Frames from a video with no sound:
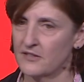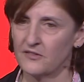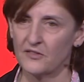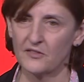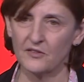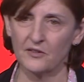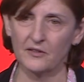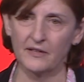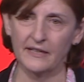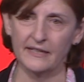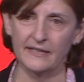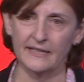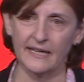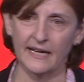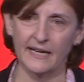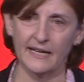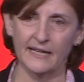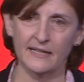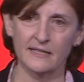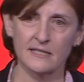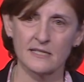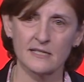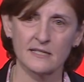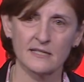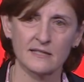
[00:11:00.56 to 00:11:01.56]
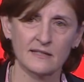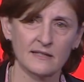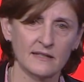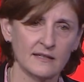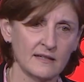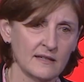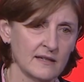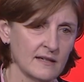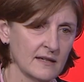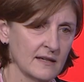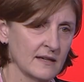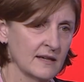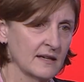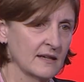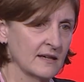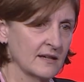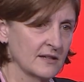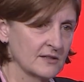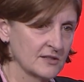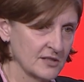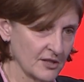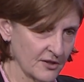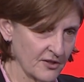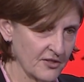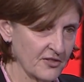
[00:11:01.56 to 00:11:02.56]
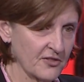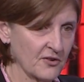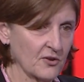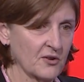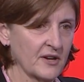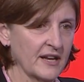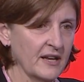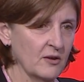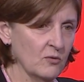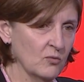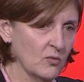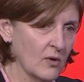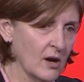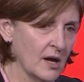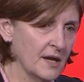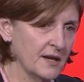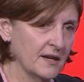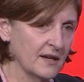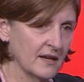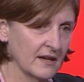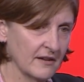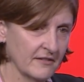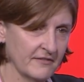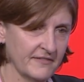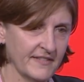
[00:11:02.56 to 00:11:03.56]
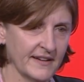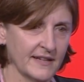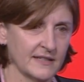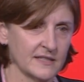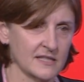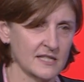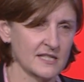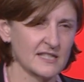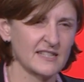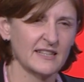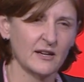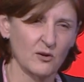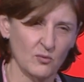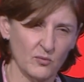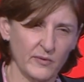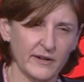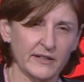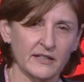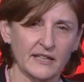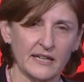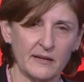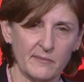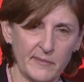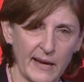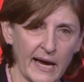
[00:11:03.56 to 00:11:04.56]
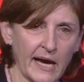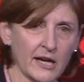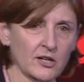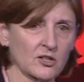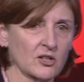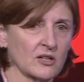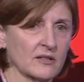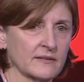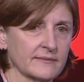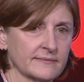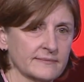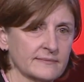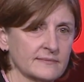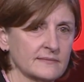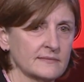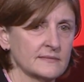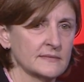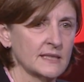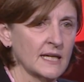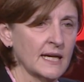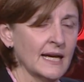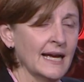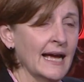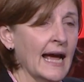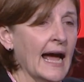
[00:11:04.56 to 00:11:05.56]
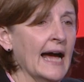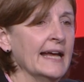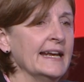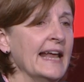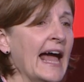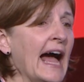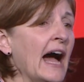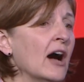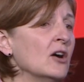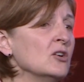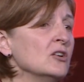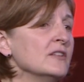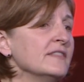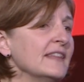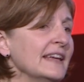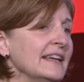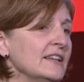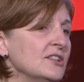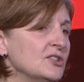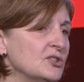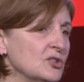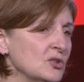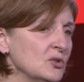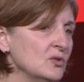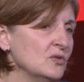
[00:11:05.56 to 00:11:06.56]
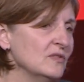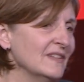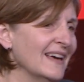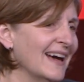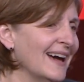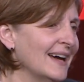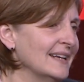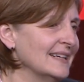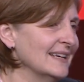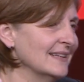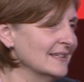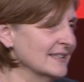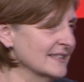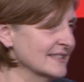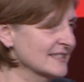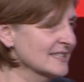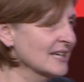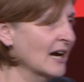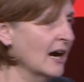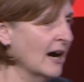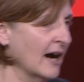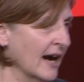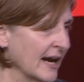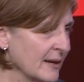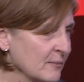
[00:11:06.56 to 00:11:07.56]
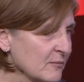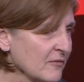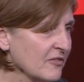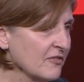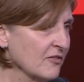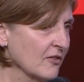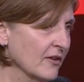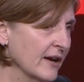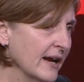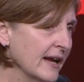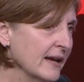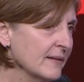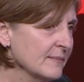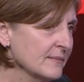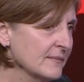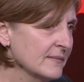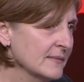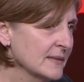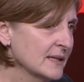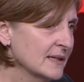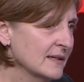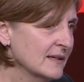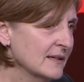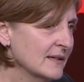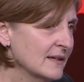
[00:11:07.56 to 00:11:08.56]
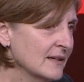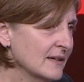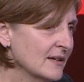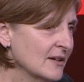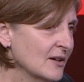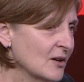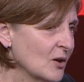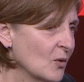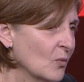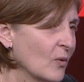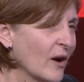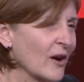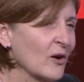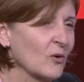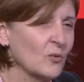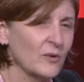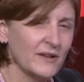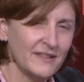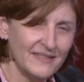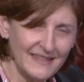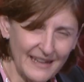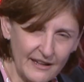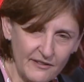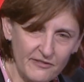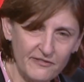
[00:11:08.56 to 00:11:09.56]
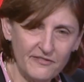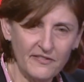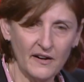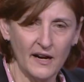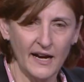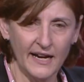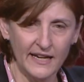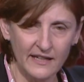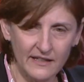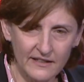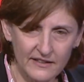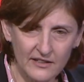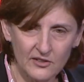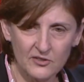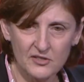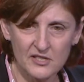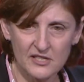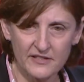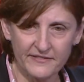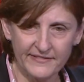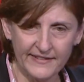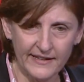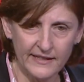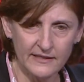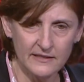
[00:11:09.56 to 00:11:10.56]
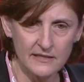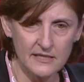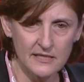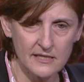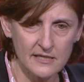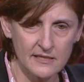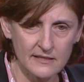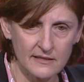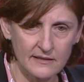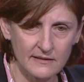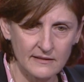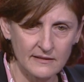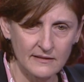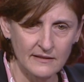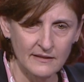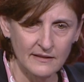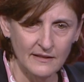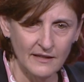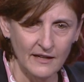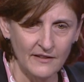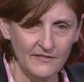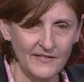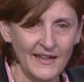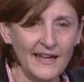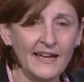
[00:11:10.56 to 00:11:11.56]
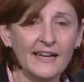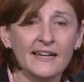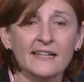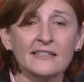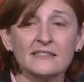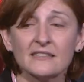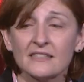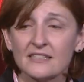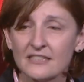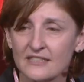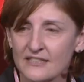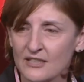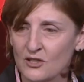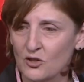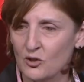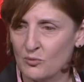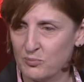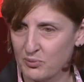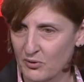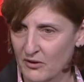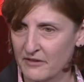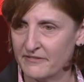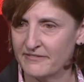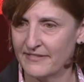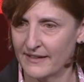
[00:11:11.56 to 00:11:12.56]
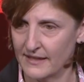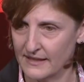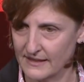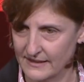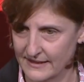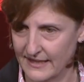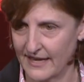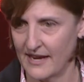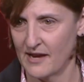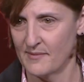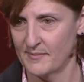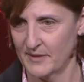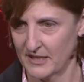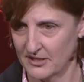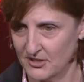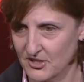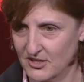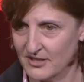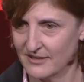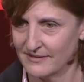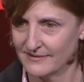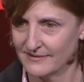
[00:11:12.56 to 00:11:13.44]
30 days to 31 events that really matter? And how do they do that in a time frame where when they find those events, they can still prevent damage?